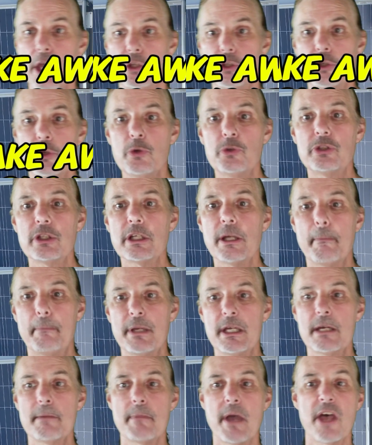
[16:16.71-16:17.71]
Using a
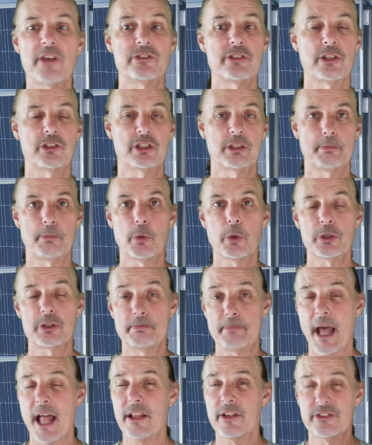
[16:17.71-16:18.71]
B M S that supports
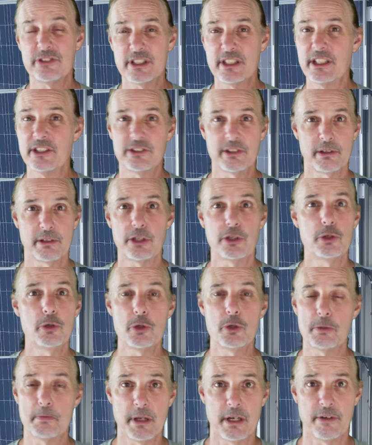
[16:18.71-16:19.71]
balancing is a
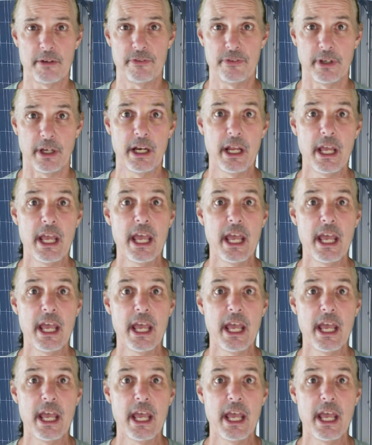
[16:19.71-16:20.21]
huge benefit.